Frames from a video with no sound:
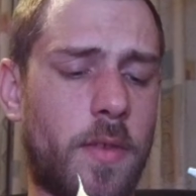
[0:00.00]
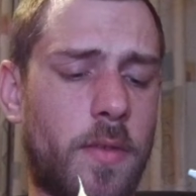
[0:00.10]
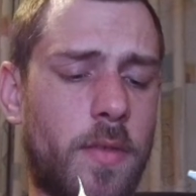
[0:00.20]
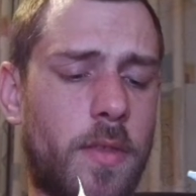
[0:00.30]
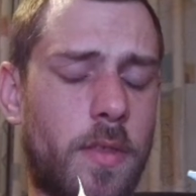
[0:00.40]

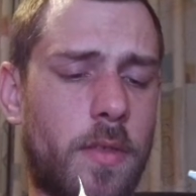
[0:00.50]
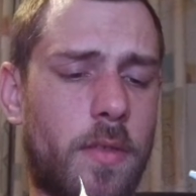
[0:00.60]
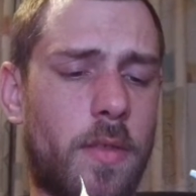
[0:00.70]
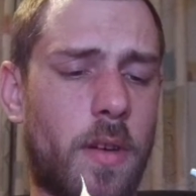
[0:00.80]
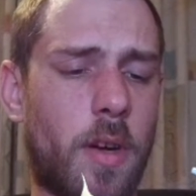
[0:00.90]
those
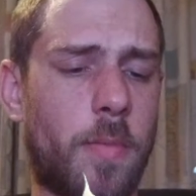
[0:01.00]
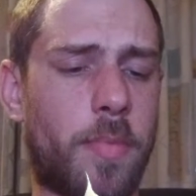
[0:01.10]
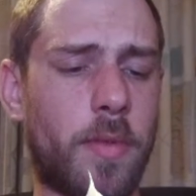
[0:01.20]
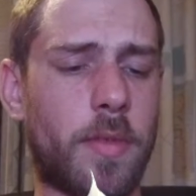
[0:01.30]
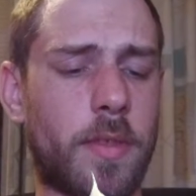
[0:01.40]

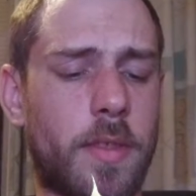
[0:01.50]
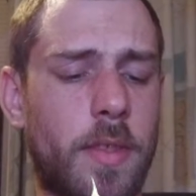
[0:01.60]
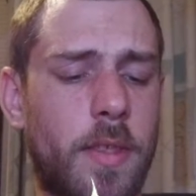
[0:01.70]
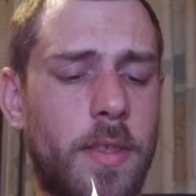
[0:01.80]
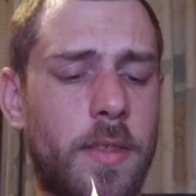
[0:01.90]
dark
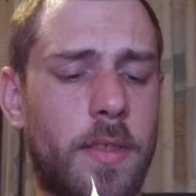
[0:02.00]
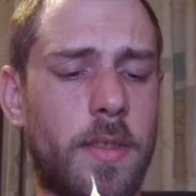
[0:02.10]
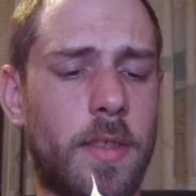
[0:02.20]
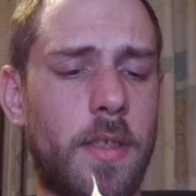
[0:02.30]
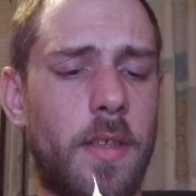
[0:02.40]

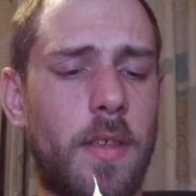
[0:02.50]
pulses.